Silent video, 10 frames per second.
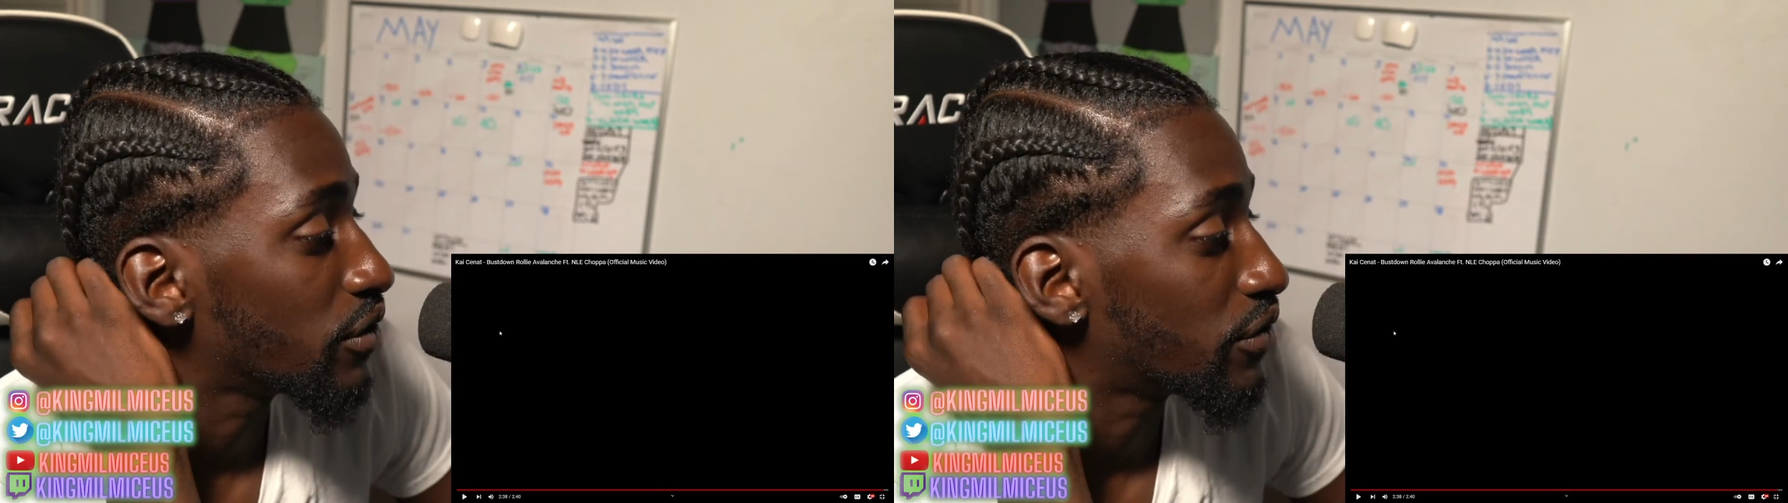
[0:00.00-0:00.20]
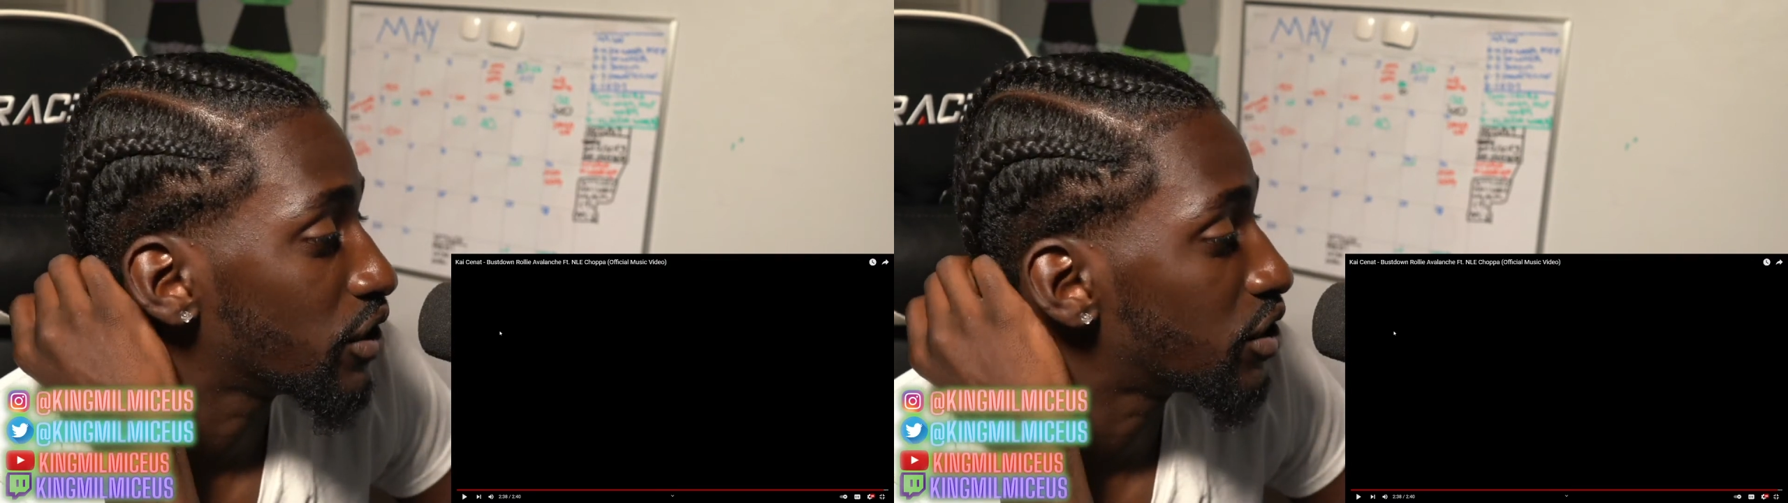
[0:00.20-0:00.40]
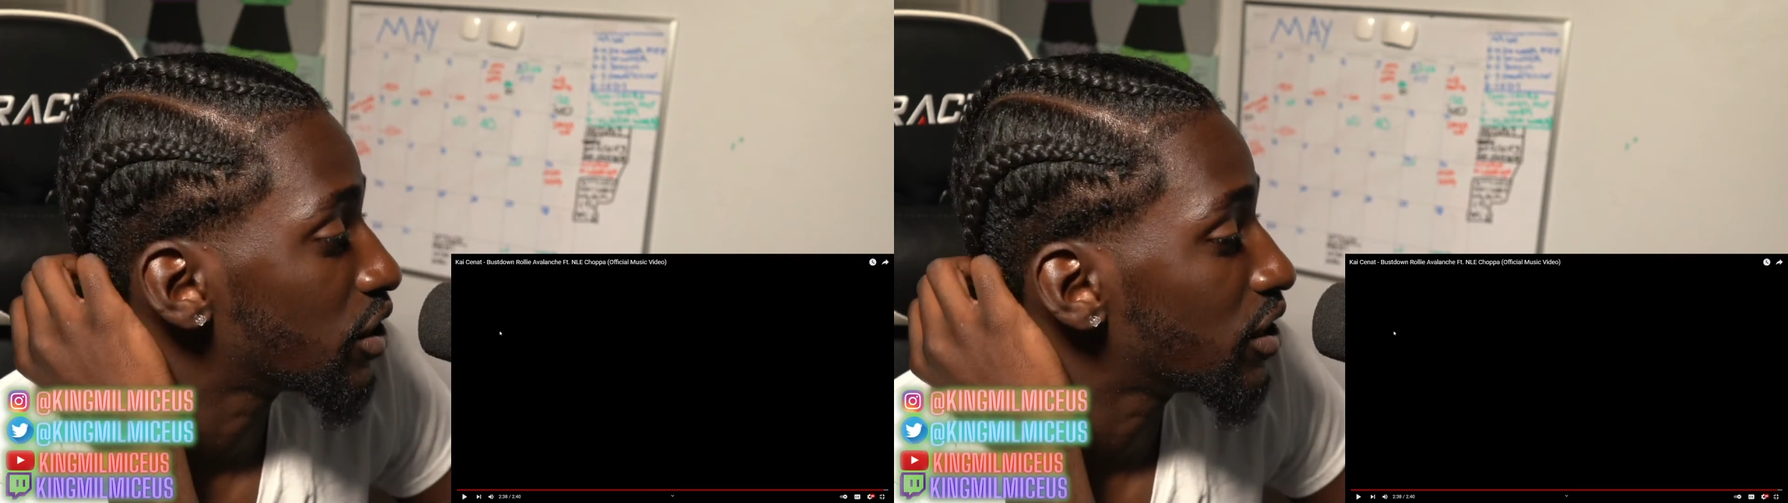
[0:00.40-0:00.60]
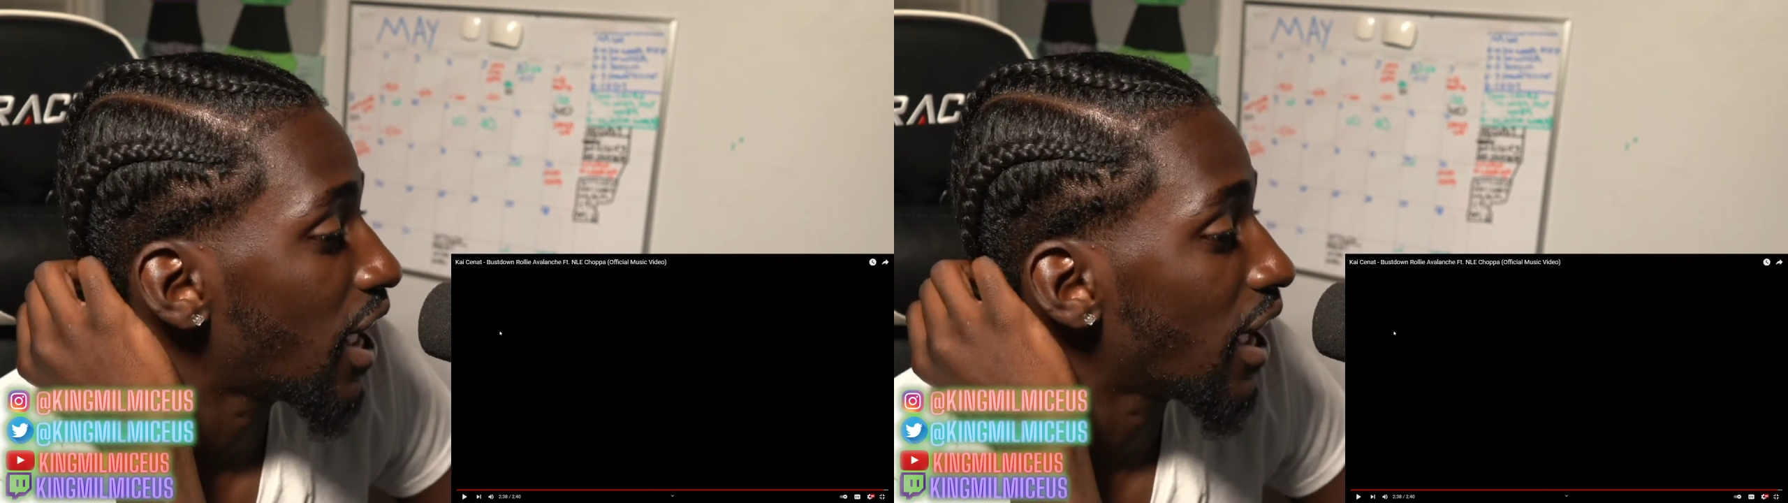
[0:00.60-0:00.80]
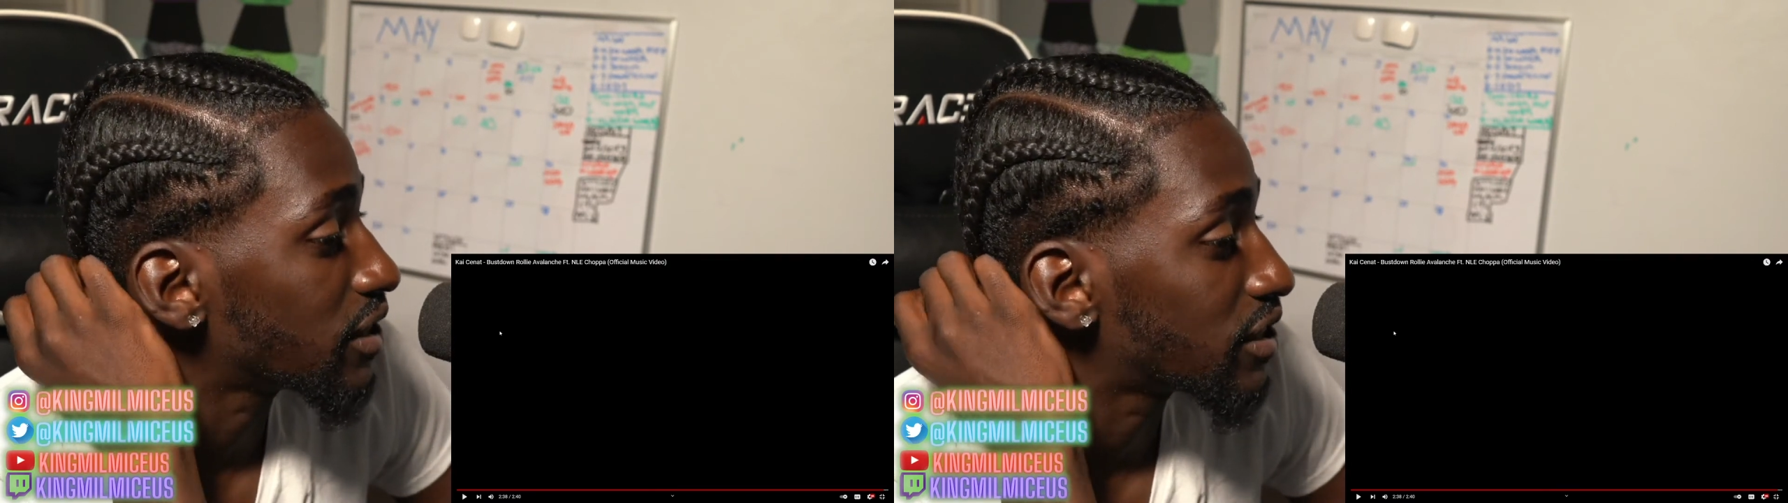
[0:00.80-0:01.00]
a feature
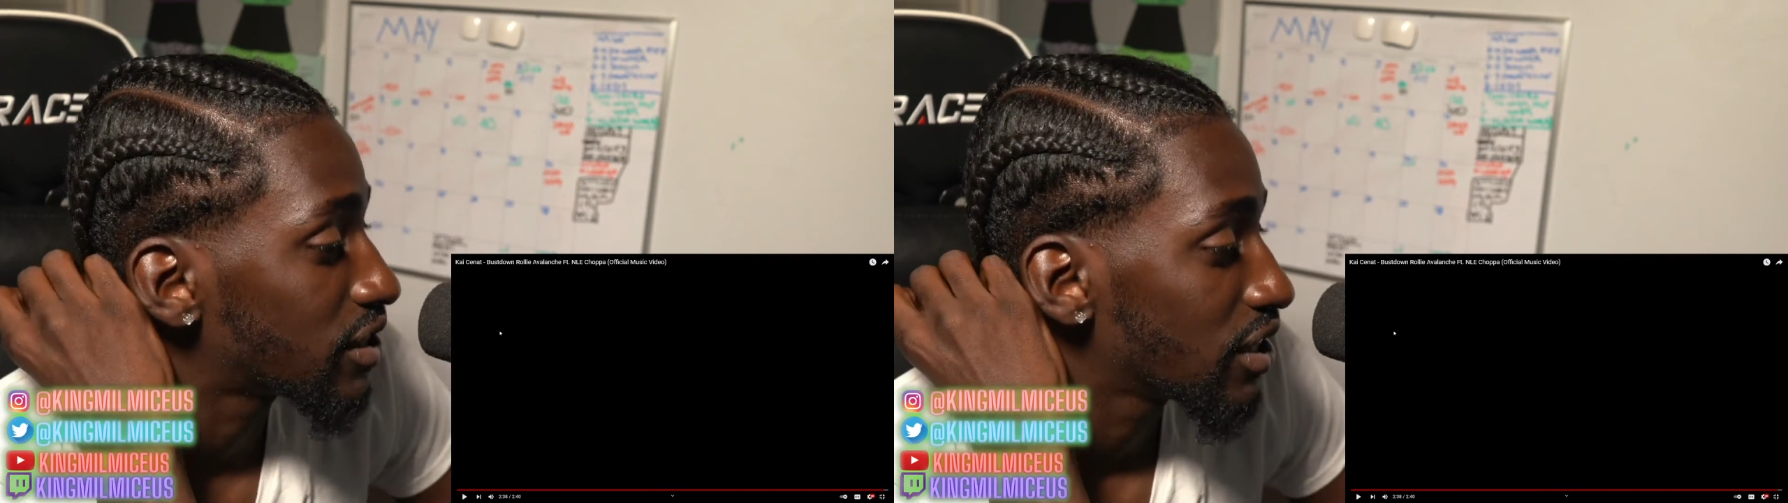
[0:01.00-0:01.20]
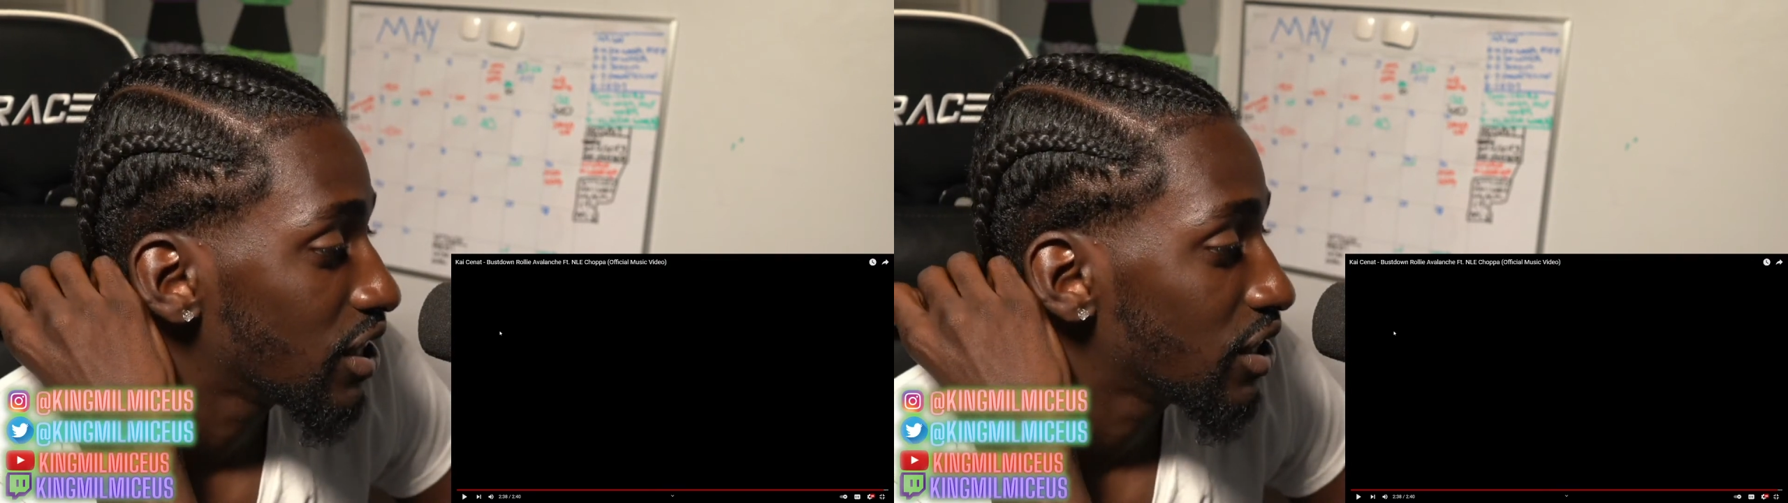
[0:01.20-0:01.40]
next.